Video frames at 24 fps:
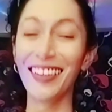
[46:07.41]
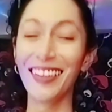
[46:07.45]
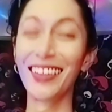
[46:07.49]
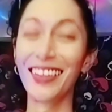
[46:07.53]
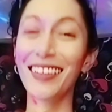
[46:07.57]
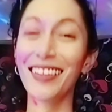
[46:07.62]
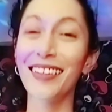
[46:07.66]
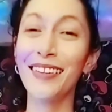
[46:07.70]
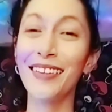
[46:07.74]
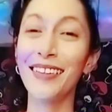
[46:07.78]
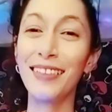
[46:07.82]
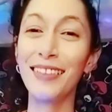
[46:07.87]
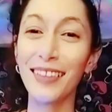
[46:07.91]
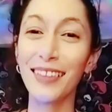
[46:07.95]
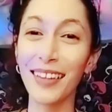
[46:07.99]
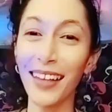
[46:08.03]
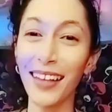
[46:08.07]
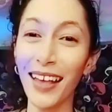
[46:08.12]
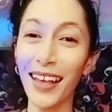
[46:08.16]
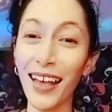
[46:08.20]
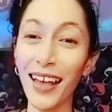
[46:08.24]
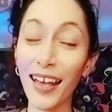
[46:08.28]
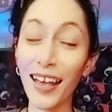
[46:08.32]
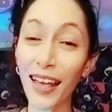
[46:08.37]
And
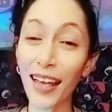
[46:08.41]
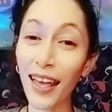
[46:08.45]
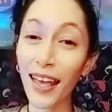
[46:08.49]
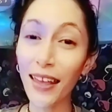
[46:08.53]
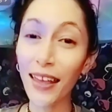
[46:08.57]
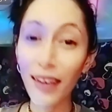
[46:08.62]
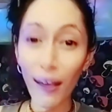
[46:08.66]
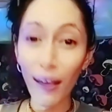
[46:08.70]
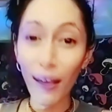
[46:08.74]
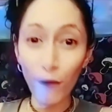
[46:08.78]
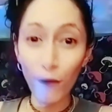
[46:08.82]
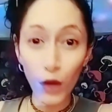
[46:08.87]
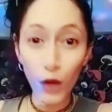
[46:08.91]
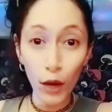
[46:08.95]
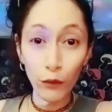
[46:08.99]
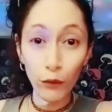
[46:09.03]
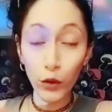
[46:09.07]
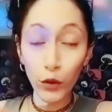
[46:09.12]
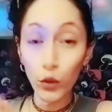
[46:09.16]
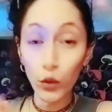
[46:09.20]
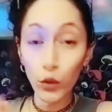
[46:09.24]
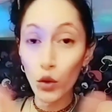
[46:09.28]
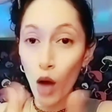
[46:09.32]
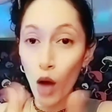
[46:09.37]
if if
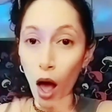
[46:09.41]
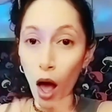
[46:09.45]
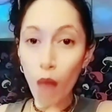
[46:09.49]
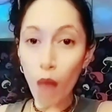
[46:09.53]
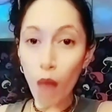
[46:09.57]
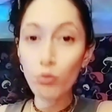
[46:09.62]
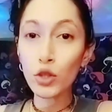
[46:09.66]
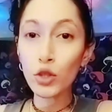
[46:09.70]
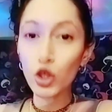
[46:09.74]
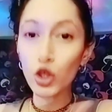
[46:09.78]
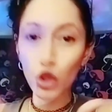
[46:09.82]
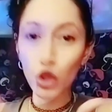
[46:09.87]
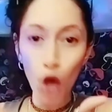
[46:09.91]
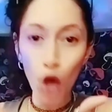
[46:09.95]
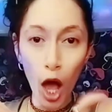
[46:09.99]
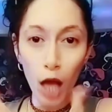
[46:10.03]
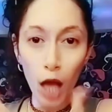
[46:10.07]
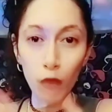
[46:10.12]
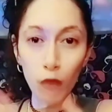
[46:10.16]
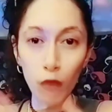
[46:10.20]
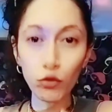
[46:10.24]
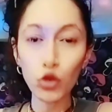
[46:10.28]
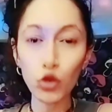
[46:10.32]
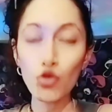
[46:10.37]
you're not massa
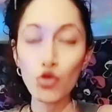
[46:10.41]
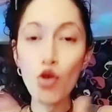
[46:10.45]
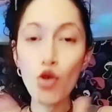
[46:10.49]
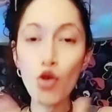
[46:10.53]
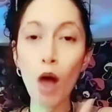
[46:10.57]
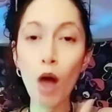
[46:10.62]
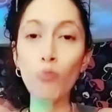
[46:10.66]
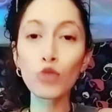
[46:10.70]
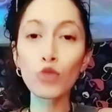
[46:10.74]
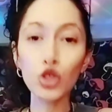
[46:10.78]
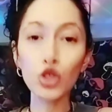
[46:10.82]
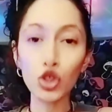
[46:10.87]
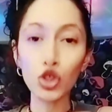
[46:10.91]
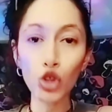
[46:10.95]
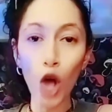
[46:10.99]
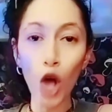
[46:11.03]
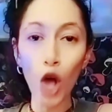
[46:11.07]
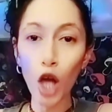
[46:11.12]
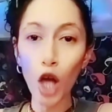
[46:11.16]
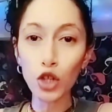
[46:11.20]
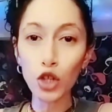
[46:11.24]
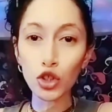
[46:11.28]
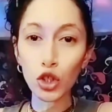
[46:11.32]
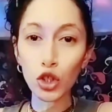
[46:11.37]
if you're not
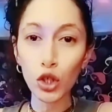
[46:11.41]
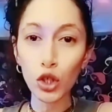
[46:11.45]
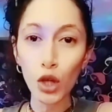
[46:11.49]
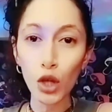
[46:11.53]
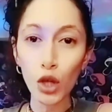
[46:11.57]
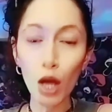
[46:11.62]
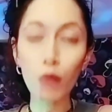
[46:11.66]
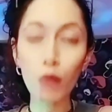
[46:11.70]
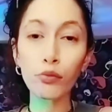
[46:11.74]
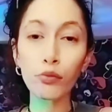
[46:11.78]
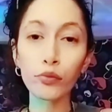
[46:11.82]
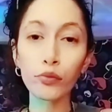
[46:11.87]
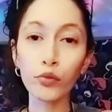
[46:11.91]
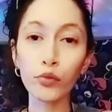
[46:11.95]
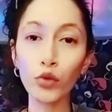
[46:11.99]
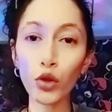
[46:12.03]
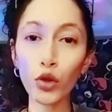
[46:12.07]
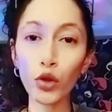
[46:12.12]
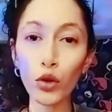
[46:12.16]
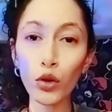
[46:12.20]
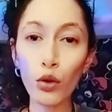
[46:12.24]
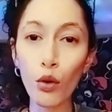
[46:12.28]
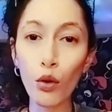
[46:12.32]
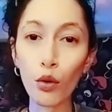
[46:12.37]
massaging it,
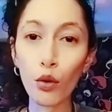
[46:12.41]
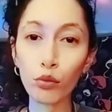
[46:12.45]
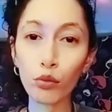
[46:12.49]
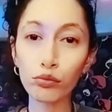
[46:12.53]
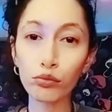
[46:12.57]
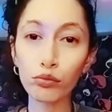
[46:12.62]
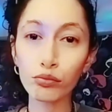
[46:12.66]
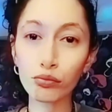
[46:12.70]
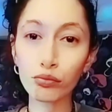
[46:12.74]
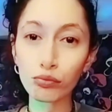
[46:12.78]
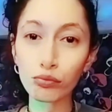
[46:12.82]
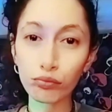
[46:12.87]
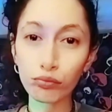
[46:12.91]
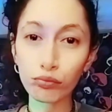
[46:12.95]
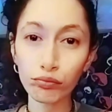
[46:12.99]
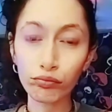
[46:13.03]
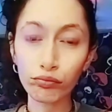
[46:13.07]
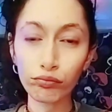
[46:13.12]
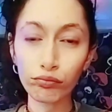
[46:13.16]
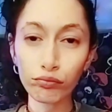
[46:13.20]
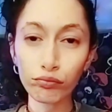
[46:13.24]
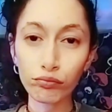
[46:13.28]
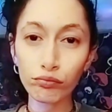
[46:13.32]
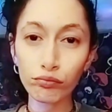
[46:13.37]
you know,
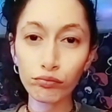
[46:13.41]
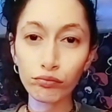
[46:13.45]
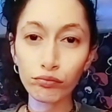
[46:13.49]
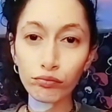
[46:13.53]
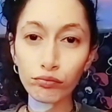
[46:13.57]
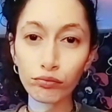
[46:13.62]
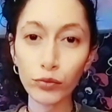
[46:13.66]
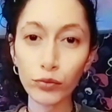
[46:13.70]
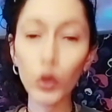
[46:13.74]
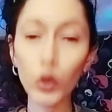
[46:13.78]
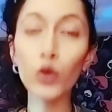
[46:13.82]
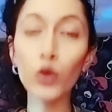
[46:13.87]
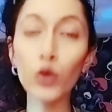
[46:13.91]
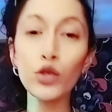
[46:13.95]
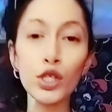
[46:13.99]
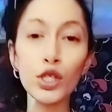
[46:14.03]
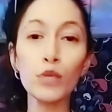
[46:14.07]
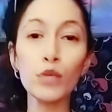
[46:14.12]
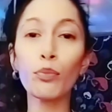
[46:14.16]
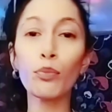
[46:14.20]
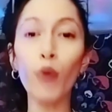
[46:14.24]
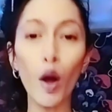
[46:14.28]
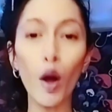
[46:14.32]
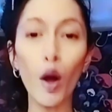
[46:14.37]
you
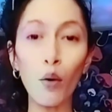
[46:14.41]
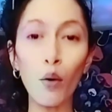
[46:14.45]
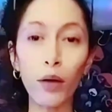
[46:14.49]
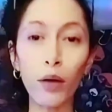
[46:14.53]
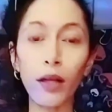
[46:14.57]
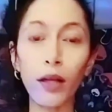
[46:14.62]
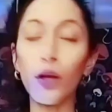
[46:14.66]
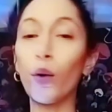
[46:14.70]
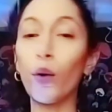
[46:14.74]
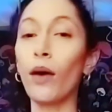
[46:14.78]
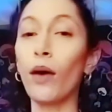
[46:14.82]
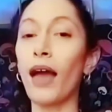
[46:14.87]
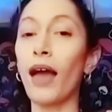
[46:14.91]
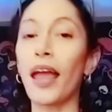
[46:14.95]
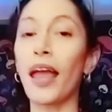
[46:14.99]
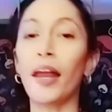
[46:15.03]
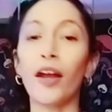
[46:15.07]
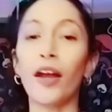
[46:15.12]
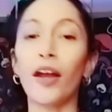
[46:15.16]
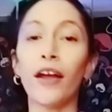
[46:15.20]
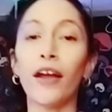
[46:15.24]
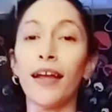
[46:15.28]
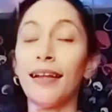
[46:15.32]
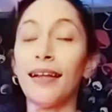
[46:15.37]
just broke and you a
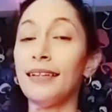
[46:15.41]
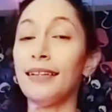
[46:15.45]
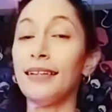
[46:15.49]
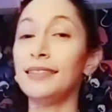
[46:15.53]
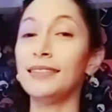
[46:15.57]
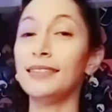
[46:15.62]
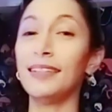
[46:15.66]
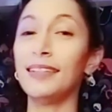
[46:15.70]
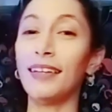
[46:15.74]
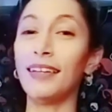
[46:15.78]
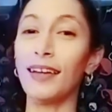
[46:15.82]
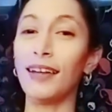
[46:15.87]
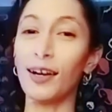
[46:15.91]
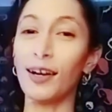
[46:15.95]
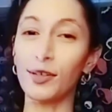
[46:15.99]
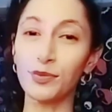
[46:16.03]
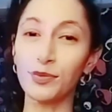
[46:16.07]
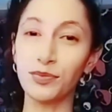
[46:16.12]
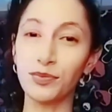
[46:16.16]
hater, and you know,